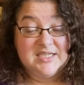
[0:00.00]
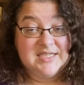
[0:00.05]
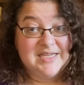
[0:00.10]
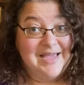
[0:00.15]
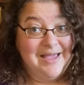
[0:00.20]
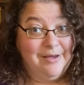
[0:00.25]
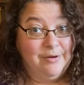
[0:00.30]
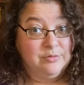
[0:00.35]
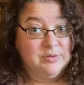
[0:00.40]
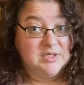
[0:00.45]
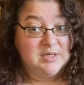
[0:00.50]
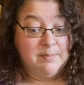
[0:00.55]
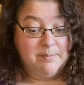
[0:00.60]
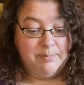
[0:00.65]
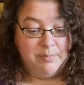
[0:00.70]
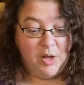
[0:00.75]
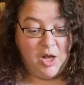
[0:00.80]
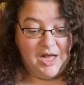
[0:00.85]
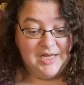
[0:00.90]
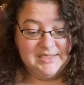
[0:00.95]
count
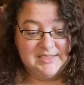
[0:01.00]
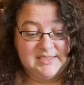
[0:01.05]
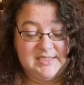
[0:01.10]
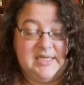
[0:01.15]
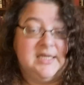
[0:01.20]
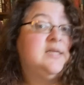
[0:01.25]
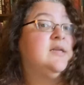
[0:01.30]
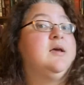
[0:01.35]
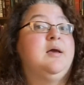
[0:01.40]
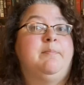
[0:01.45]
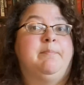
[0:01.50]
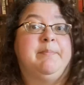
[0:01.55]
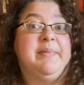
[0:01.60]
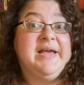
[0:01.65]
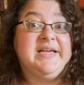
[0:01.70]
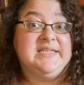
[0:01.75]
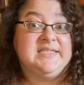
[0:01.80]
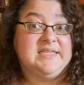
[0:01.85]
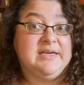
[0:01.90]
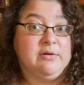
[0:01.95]
Boston
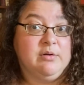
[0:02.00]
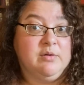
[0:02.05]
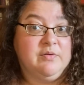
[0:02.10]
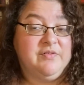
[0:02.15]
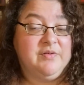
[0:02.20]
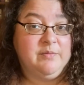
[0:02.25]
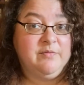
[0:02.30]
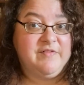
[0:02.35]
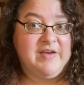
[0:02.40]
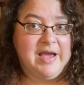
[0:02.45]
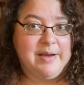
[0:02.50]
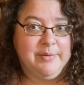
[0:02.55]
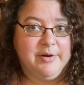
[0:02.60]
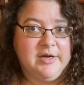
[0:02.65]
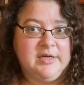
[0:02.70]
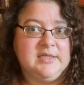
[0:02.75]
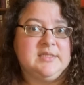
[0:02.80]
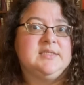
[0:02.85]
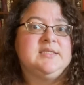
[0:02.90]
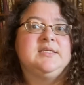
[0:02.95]
by Seraphim
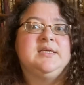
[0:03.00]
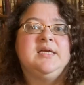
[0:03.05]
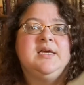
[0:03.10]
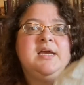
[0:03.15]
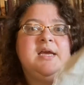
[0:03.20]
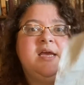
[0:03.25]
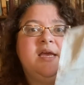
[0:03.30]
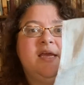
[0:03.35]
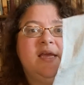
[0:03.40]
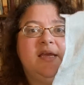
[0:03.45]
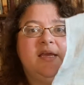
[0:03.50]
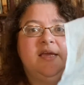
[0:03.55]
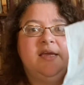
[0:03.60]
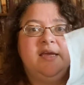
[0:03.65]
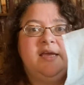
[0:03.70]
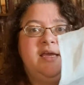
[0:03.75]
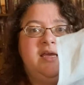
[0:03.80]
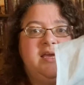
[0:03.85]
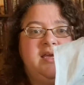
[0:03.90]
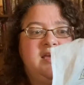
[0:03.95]
Fabrics.
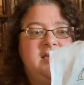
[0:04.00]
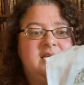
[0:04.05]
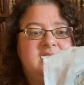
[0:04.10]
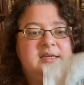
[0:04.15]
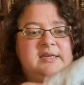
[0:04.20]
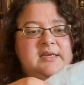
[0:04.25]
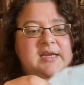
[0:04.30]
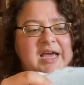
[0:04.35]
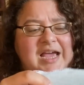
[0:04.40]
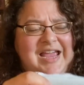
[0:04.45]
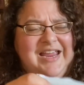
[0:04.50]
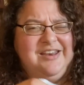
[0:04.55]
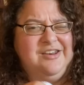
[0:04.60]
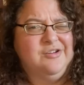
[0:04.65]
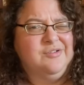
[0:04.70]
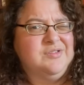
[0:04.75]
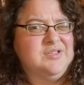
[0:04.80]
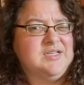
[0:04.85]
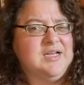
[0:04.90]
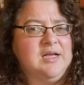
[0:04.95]
And I
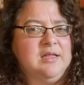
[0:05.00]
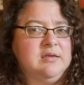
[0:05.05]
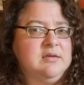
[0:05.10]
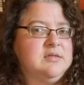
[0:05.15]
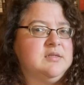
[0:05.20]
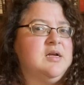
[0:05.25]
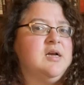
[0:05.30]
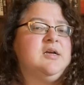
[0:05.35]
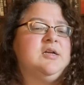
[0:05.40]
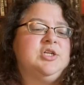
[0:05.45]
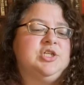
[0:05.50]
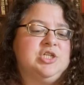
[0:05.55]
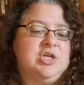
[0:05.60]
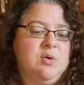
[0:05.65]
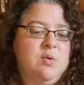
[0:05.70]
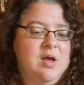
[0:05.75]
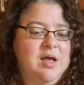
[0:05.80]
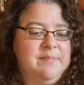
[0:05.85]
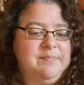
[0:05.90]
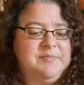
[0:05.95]
know this color is not going to
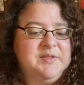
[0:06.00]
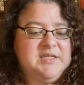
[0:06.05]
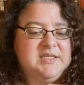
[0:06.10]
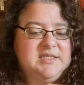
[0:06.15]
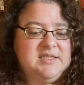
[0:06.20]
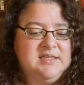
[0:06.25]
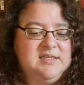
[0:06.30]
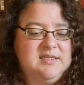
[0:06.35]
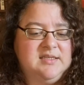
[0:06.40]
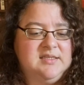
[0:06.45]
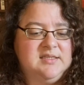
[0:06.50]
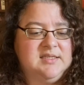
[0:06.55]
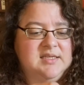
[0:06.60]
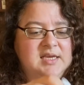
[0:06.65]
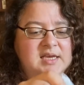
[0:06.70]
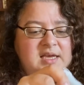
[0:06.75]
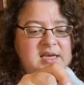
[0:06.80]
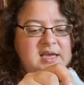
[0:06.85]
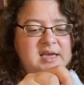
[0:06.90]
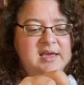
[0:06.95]
show up. This is
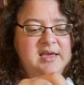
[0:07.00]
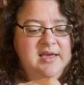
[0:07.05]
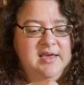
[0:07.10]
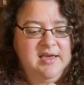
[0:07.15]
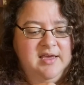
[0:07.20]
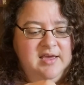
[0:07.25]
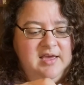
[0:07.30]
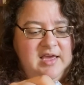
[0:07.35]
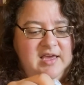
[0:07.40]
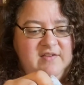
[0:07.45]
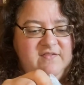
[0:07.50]
a